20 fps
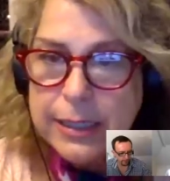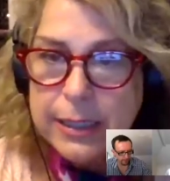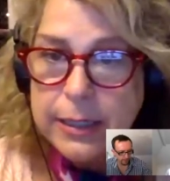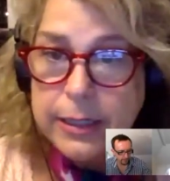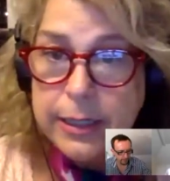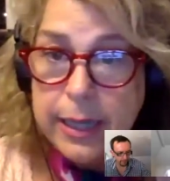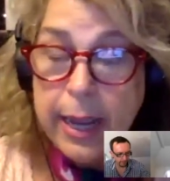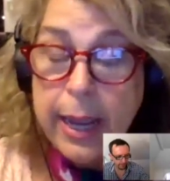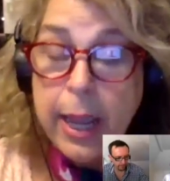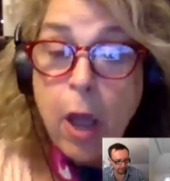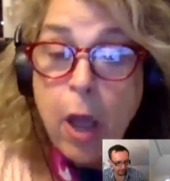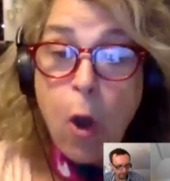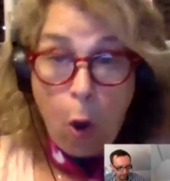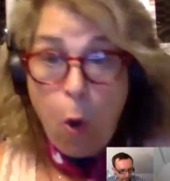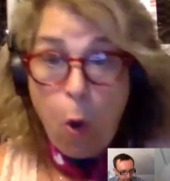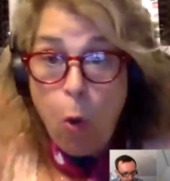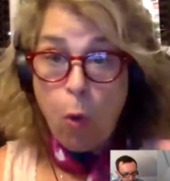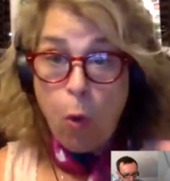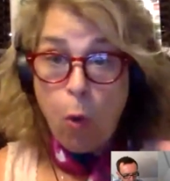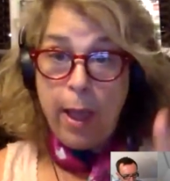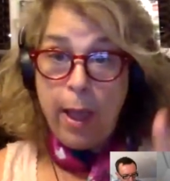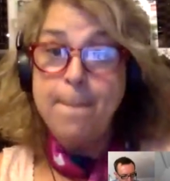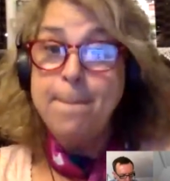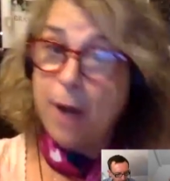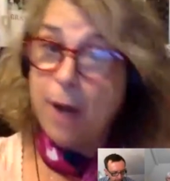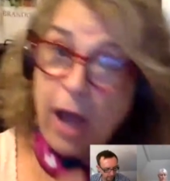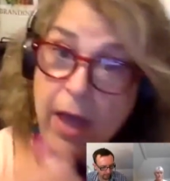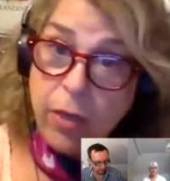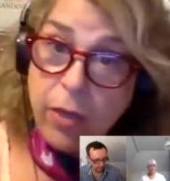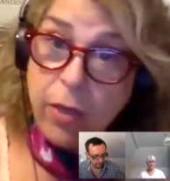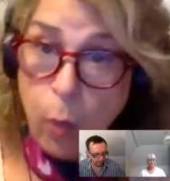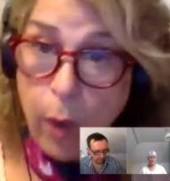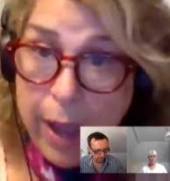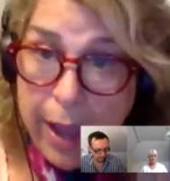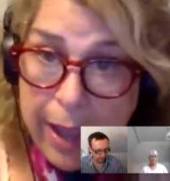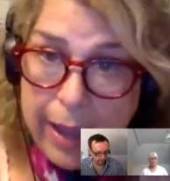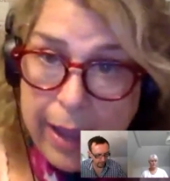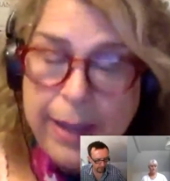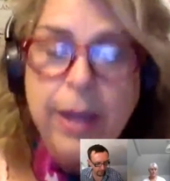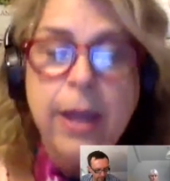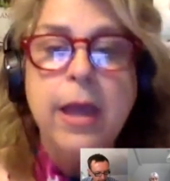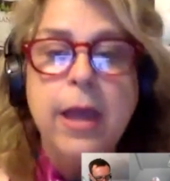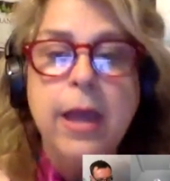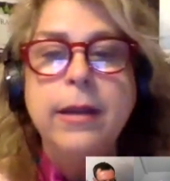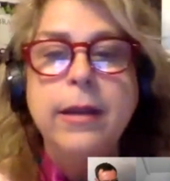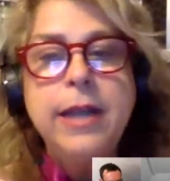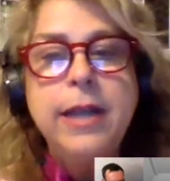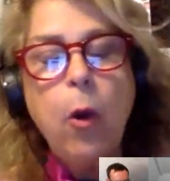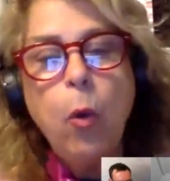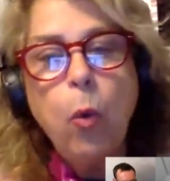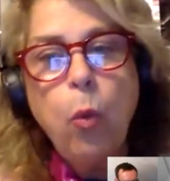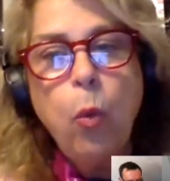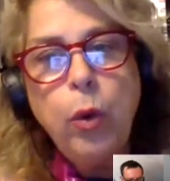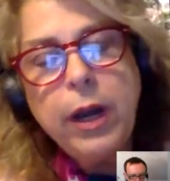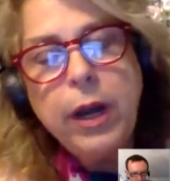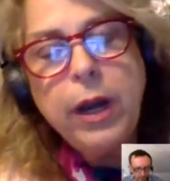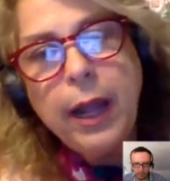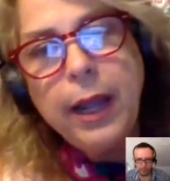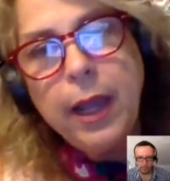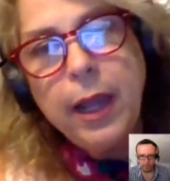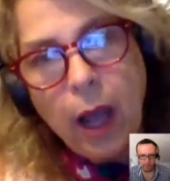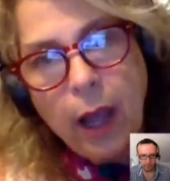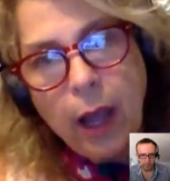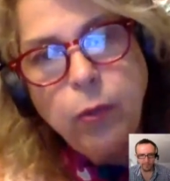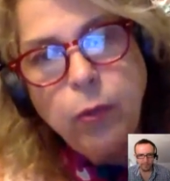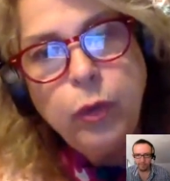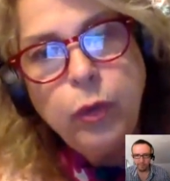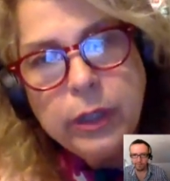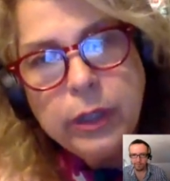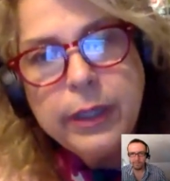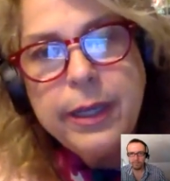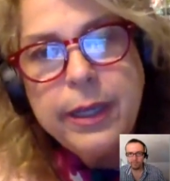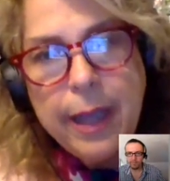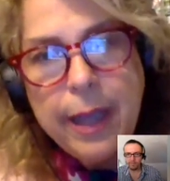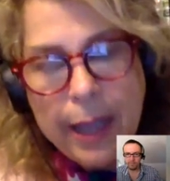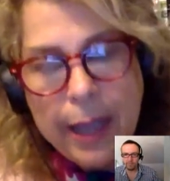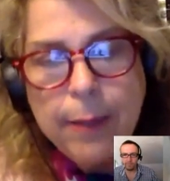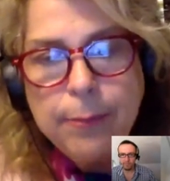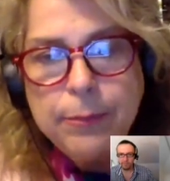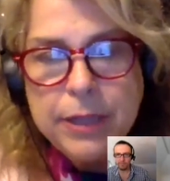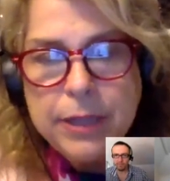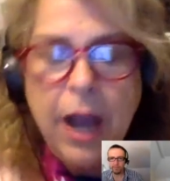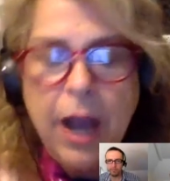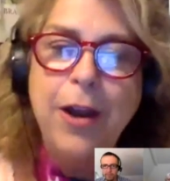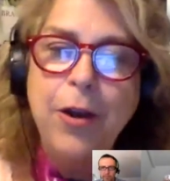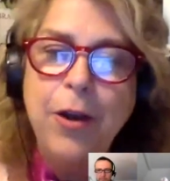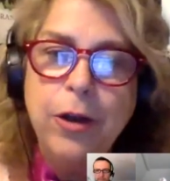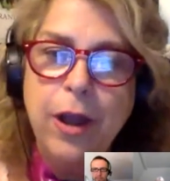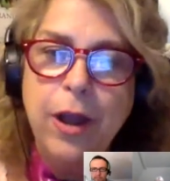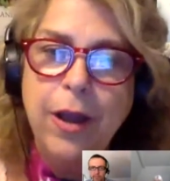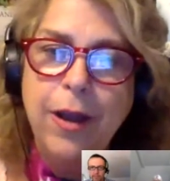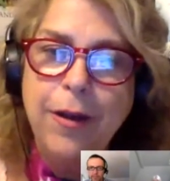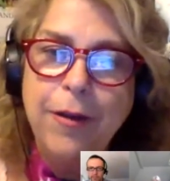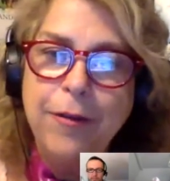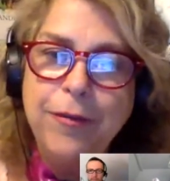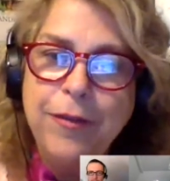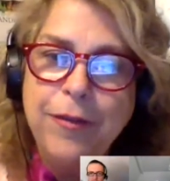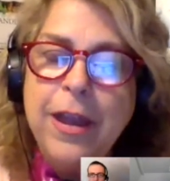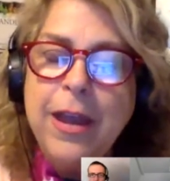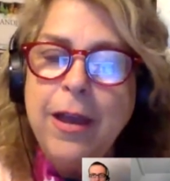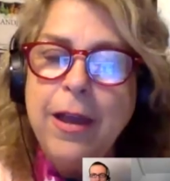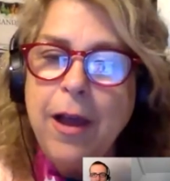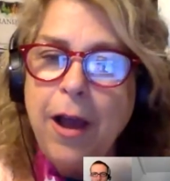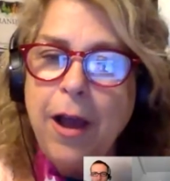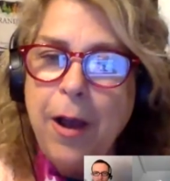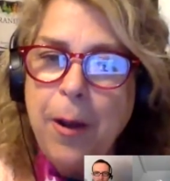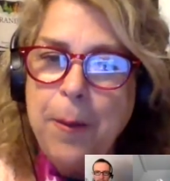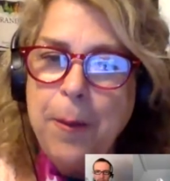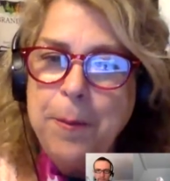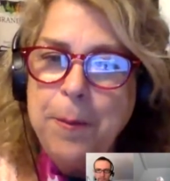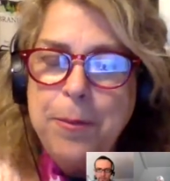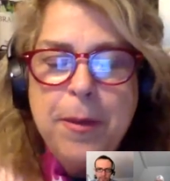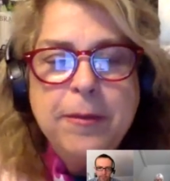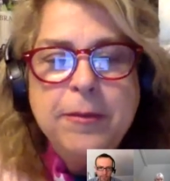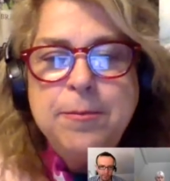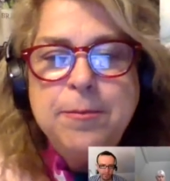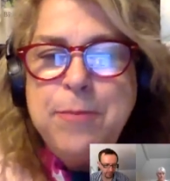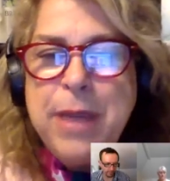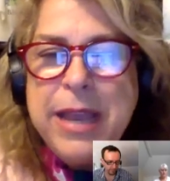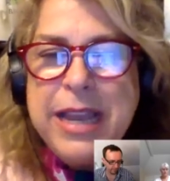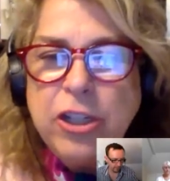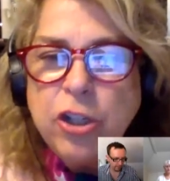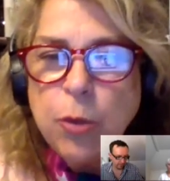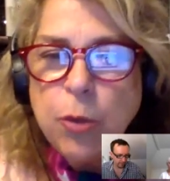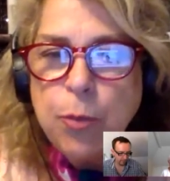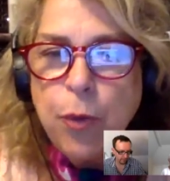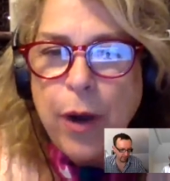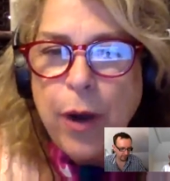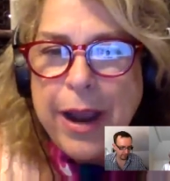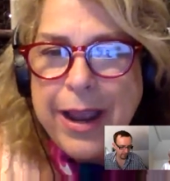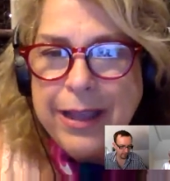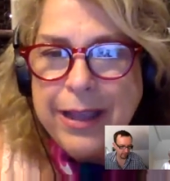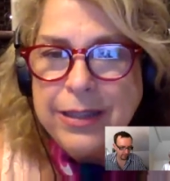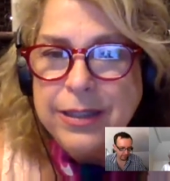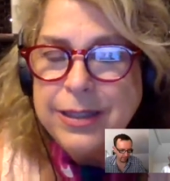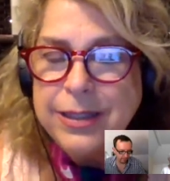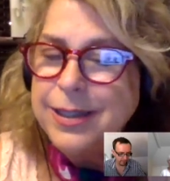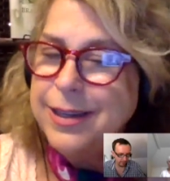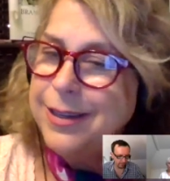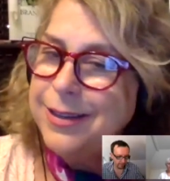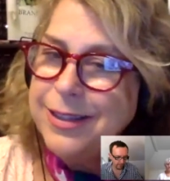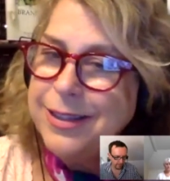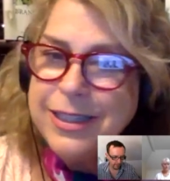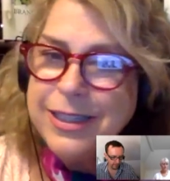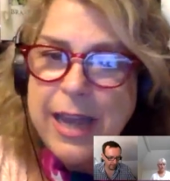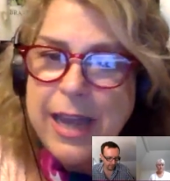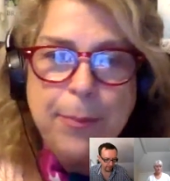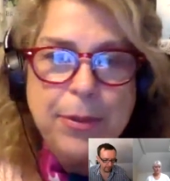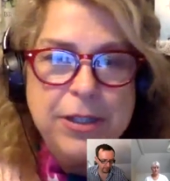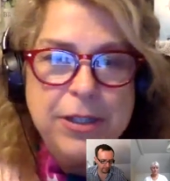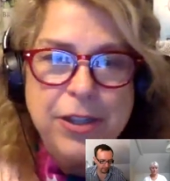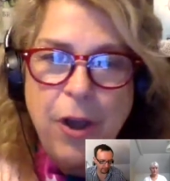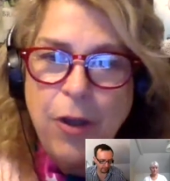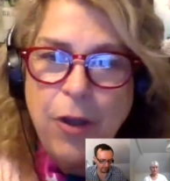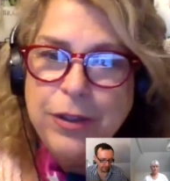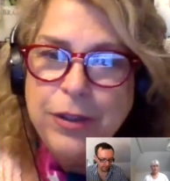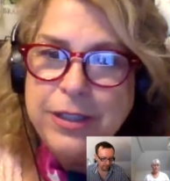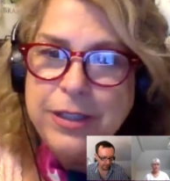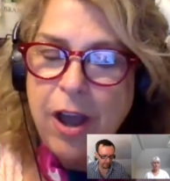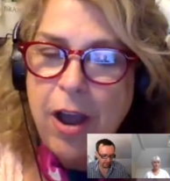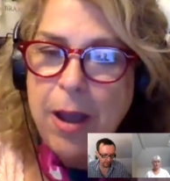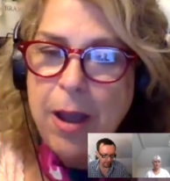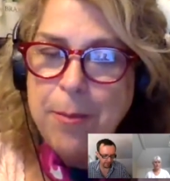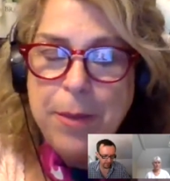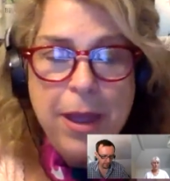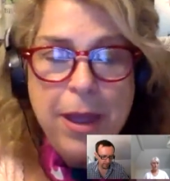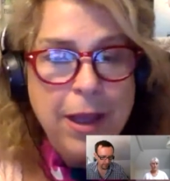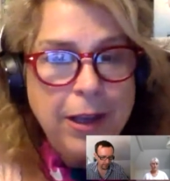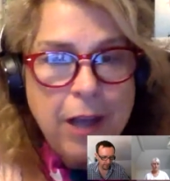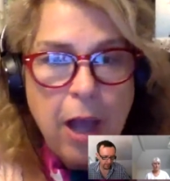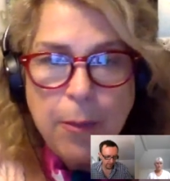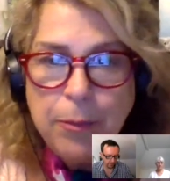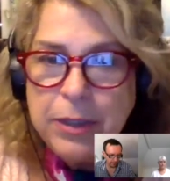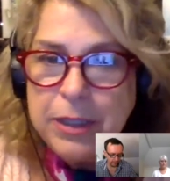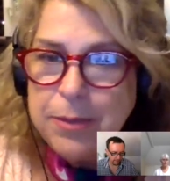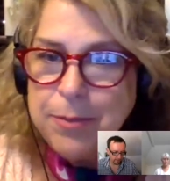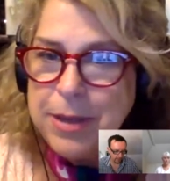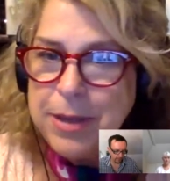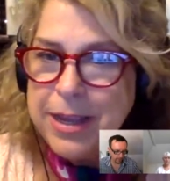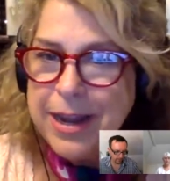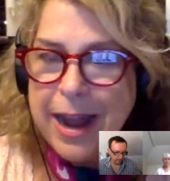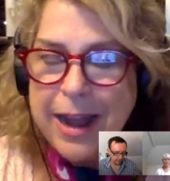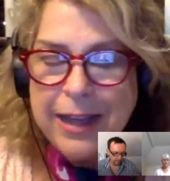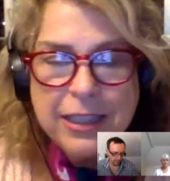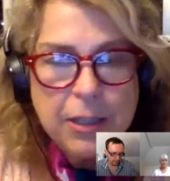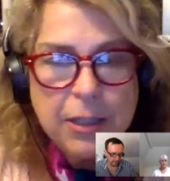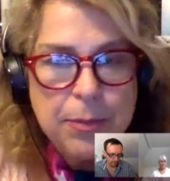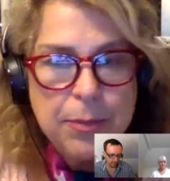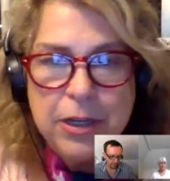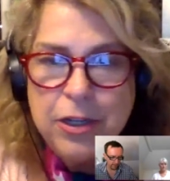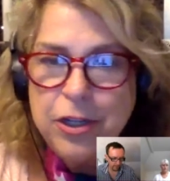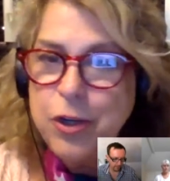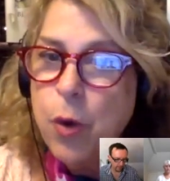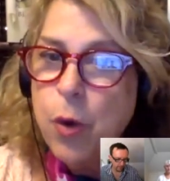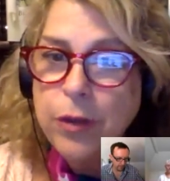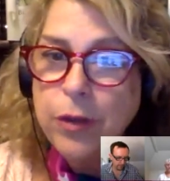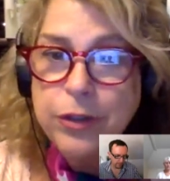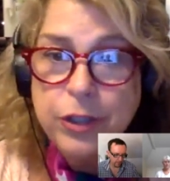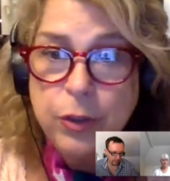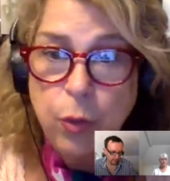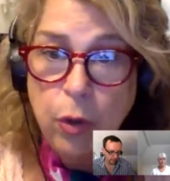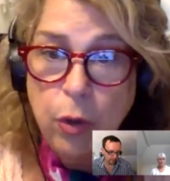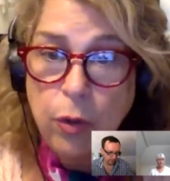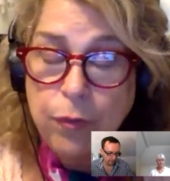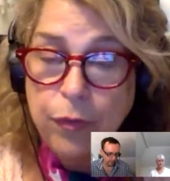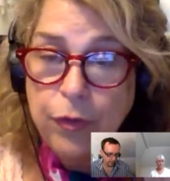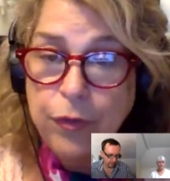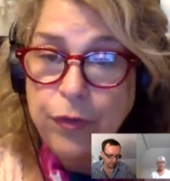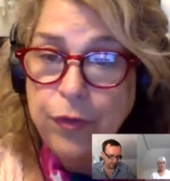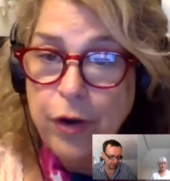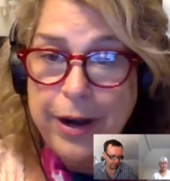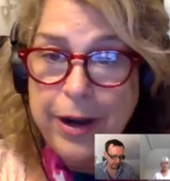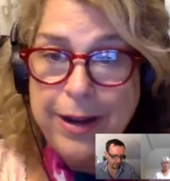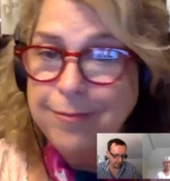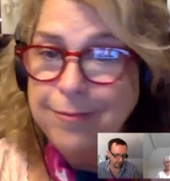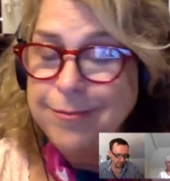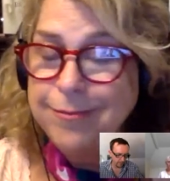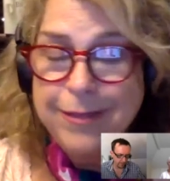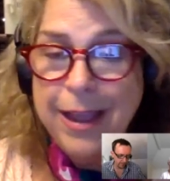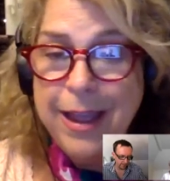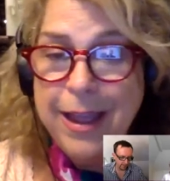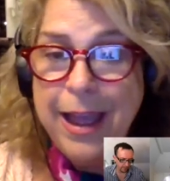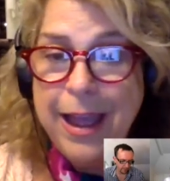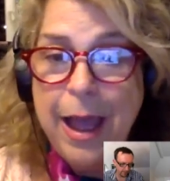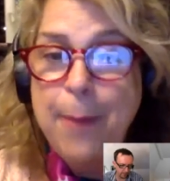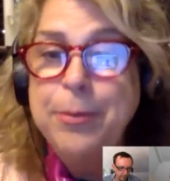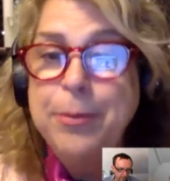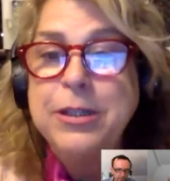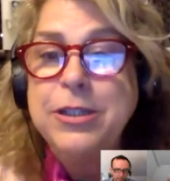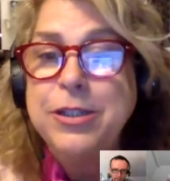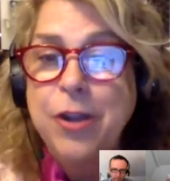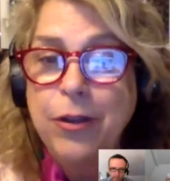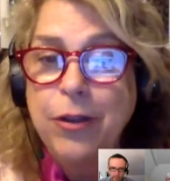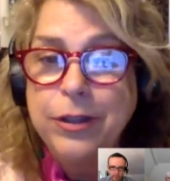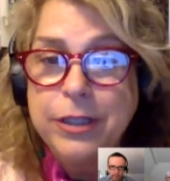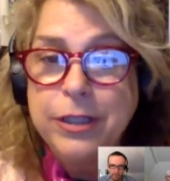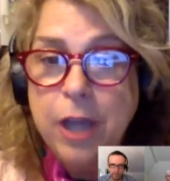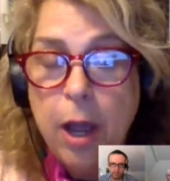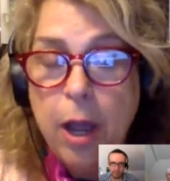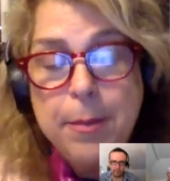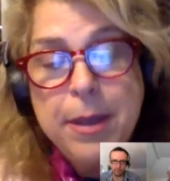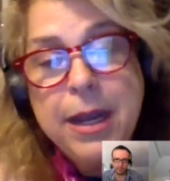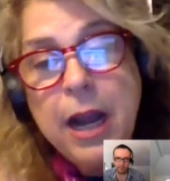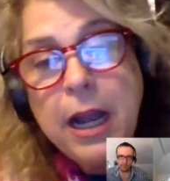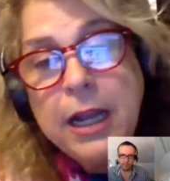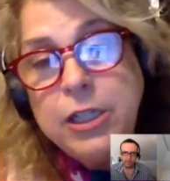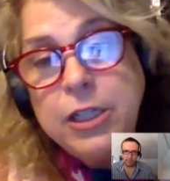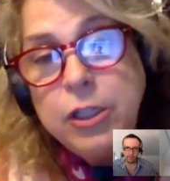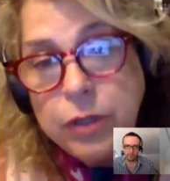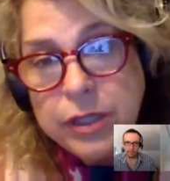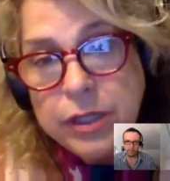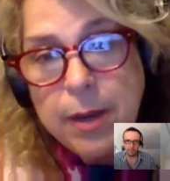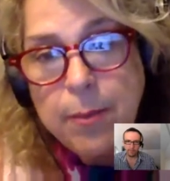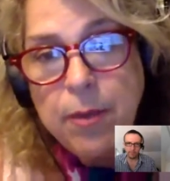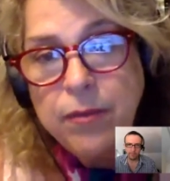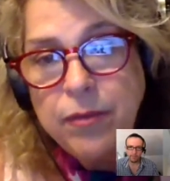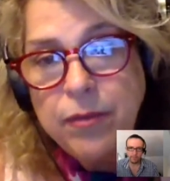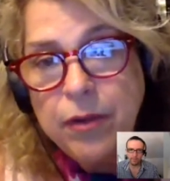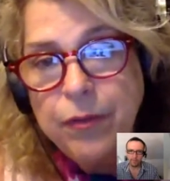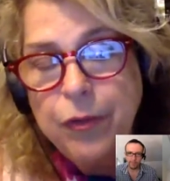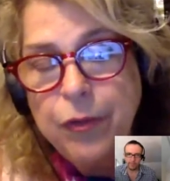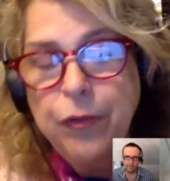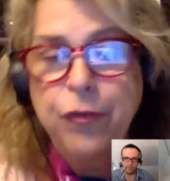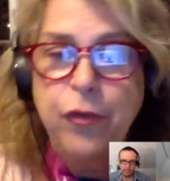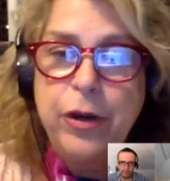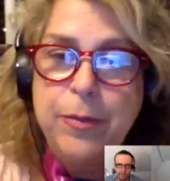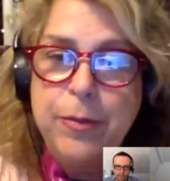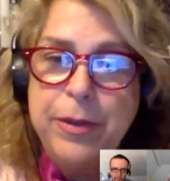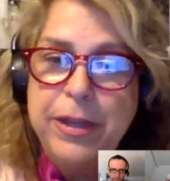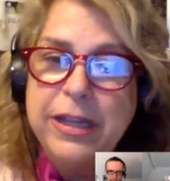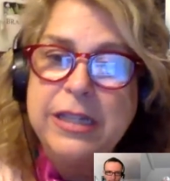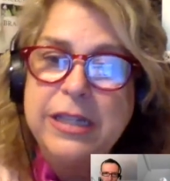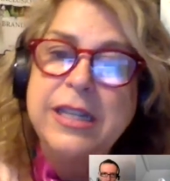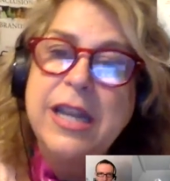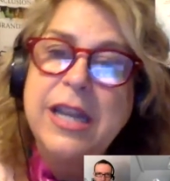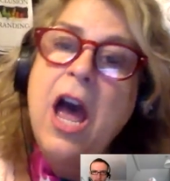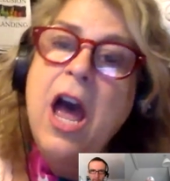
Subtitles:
and say, oh, and by the way, now what I really am tired of, major brands, and this happens all the time, coming to me and asking me to do all this work for free. It happens all the time. And I do some of it for free because